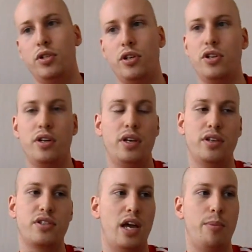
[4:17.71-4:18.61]
You know, you can
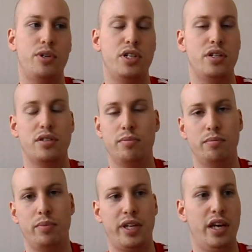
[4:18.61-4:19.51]
get sandwiches
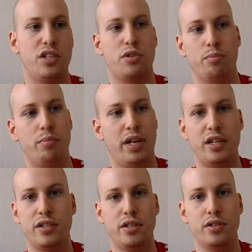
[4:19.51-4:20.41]
and baguettes from
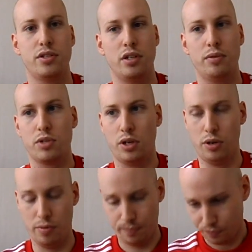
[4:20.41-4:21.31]
places and stuff.
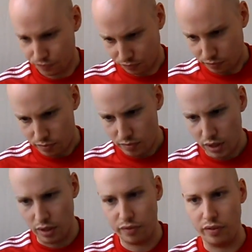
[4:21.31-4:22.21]
So
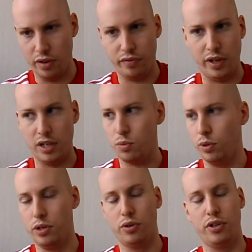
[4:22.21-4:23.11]
if that's
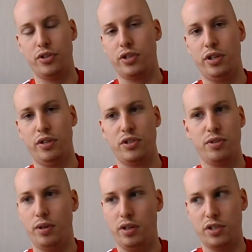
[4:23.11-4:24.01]
one of your
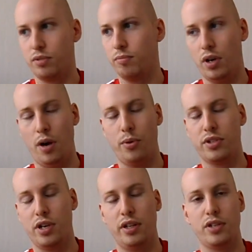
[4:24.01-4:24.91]
concerns, I
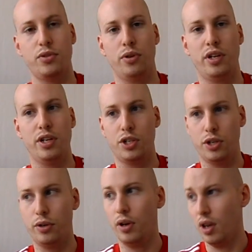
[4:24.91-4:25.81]
would say that's not an
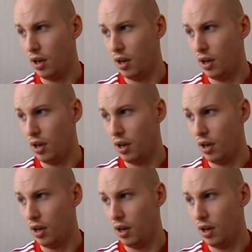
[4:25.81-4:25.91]
issue.